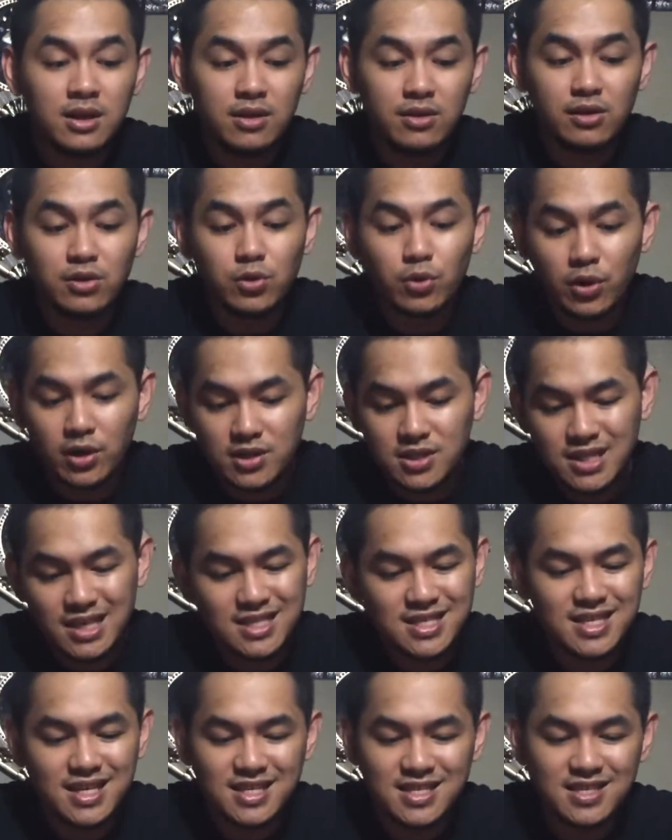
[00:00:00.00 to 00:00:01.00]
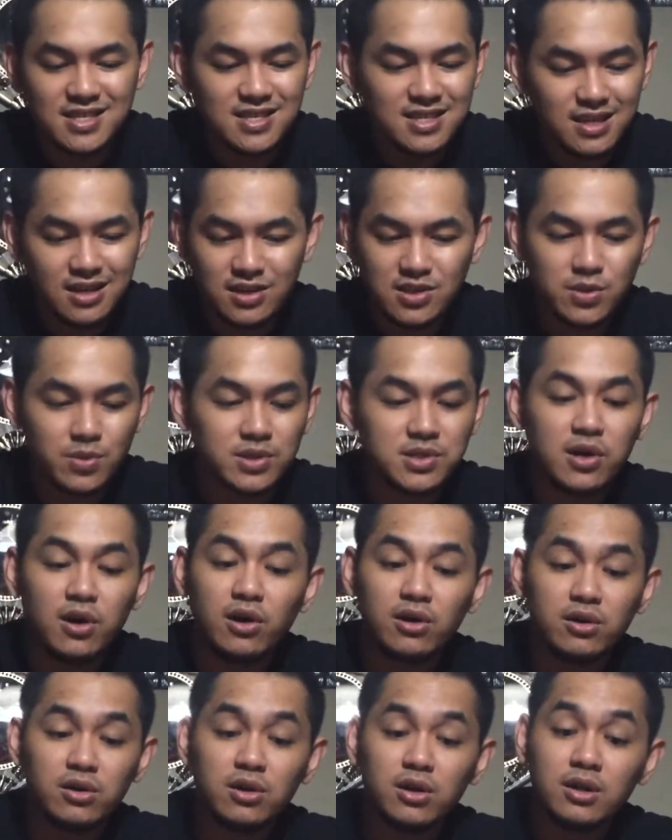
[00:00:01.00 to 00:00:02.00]
The door sits nice and snug, so it's
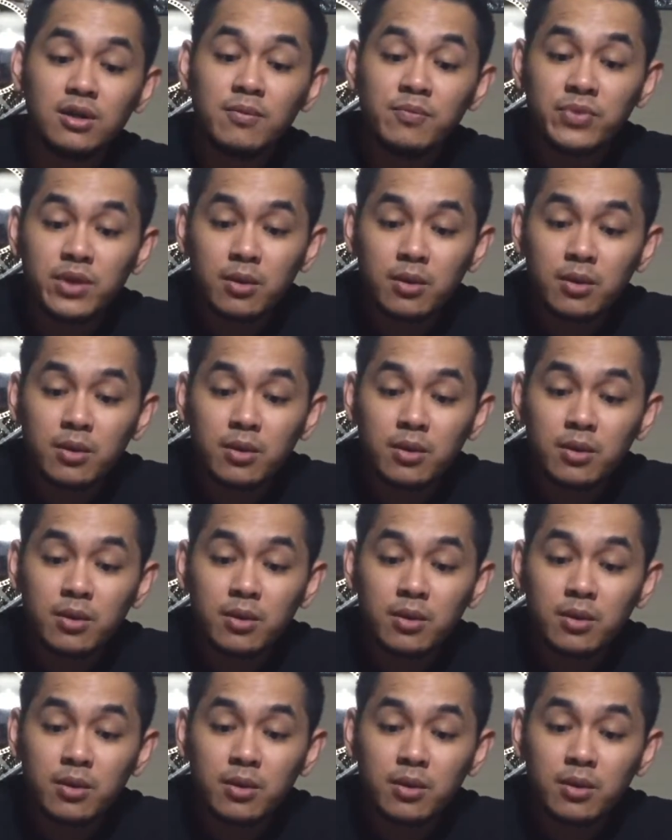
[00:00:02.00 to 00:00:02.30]
all good.